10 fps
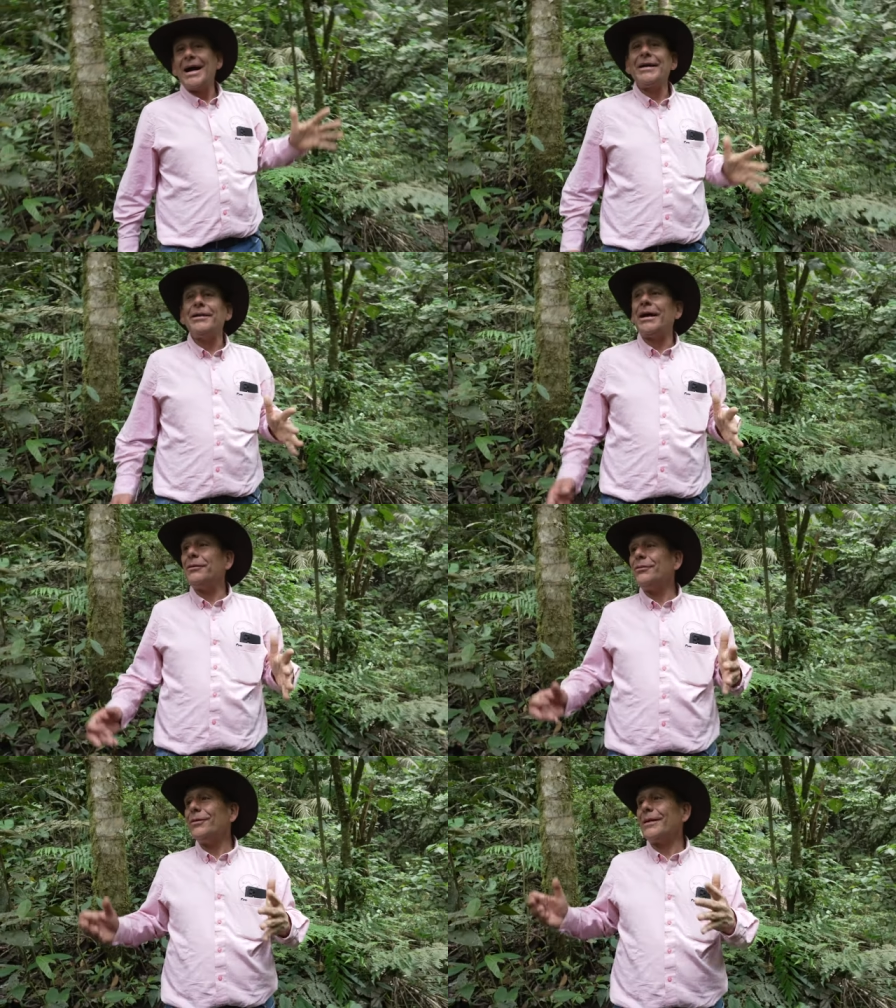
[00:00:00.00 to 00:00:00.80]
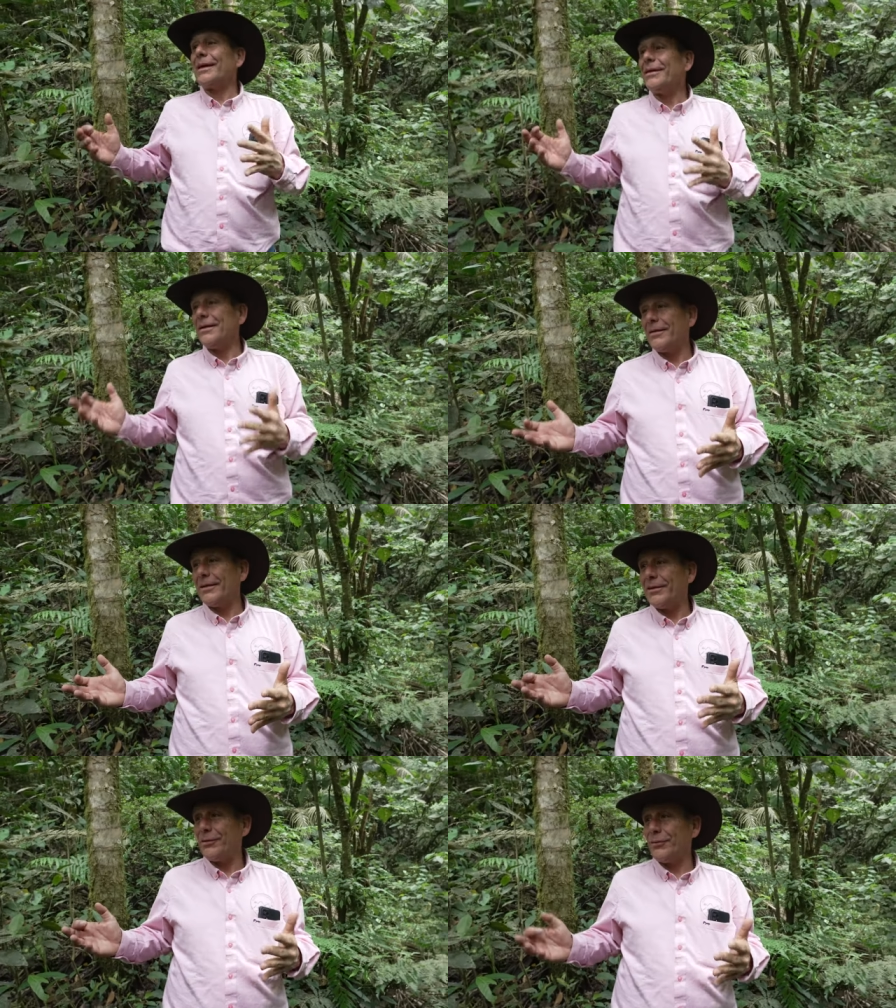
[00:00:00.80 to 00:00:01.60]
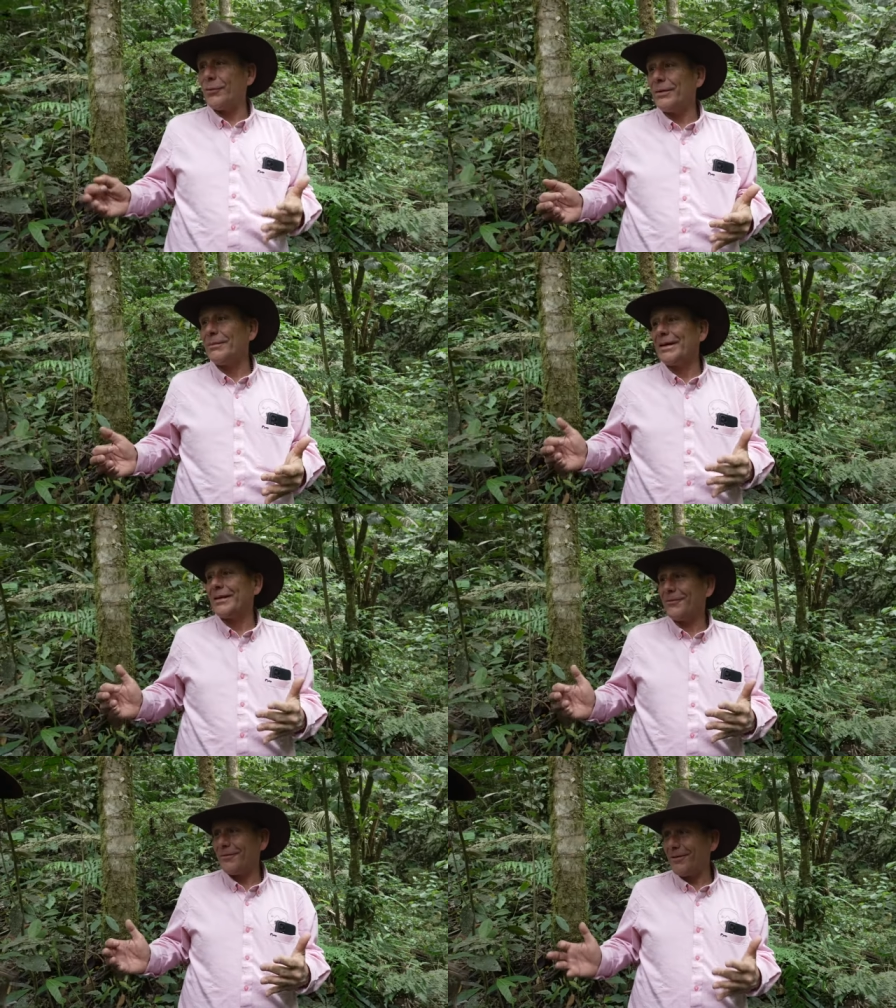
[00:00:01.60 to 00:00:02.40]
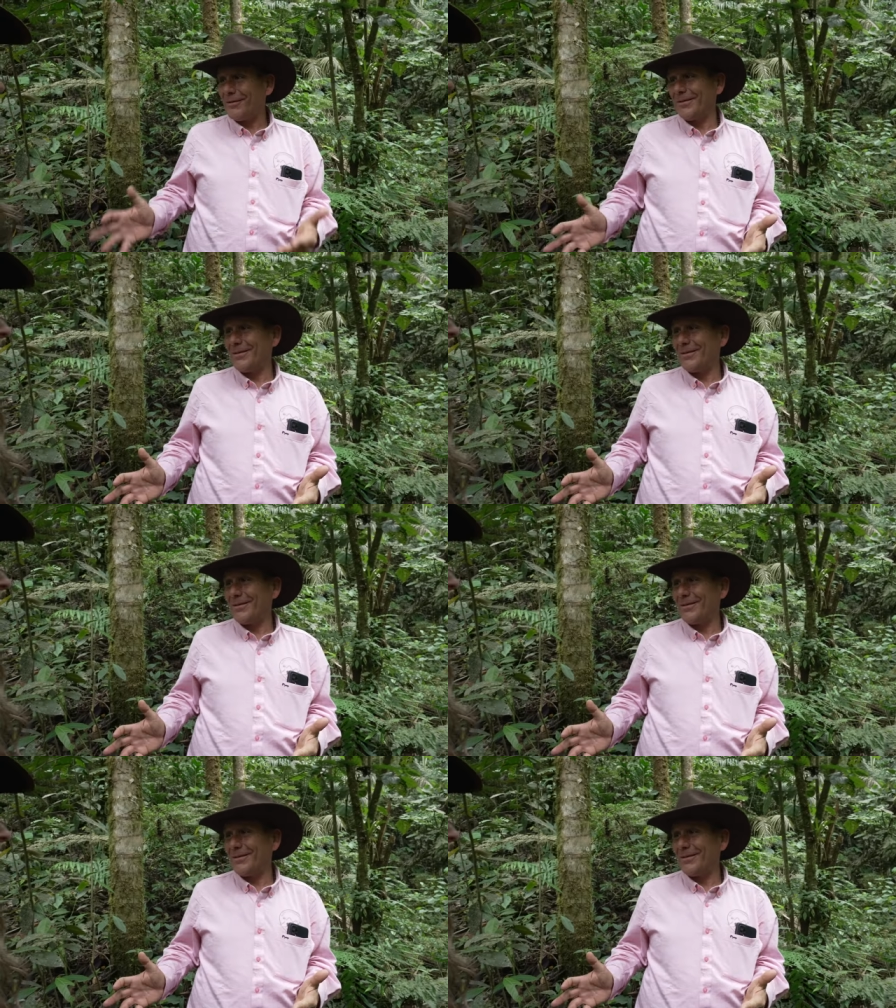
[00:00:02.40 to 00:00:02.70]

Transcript: I, I used to came here with my grandfather.